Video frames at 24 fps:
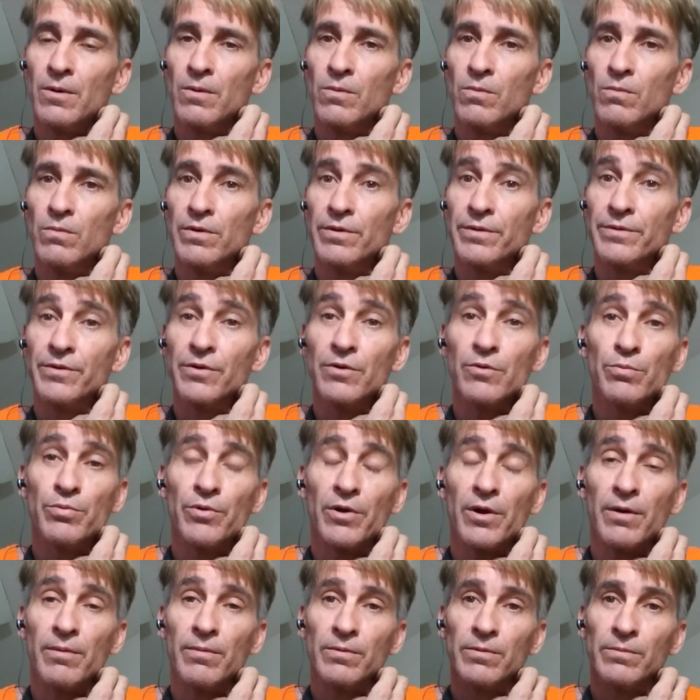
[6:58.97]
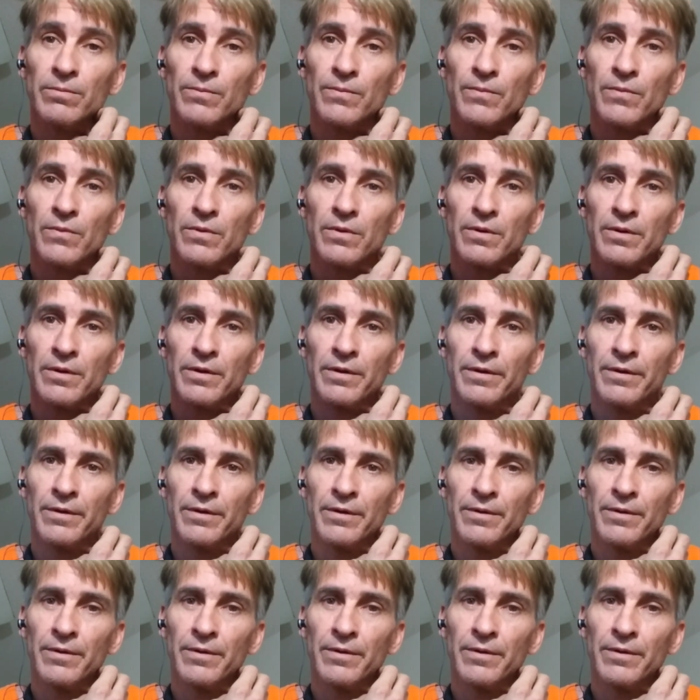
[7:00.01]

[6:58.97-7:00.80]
with no problem and